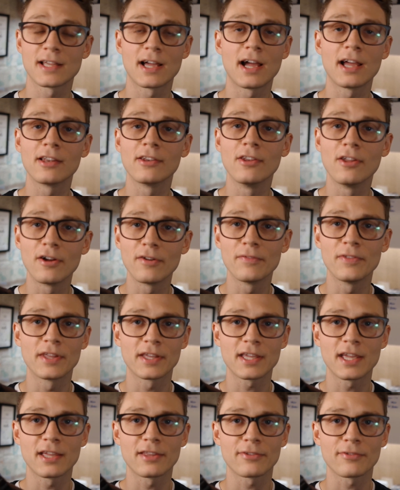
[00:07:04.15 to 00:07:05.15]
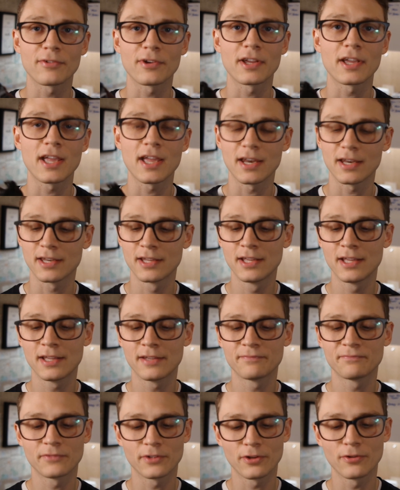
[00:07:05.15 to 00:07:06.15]
I love the K-3, and
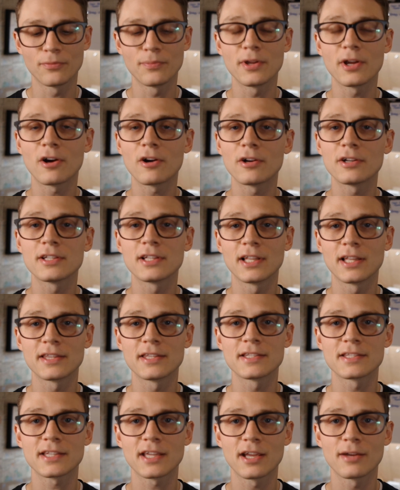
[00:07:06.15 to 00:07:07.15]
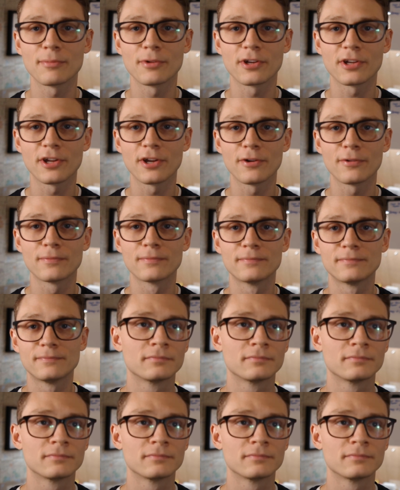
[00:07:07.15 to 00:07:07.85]
it would be hard to let this camera go.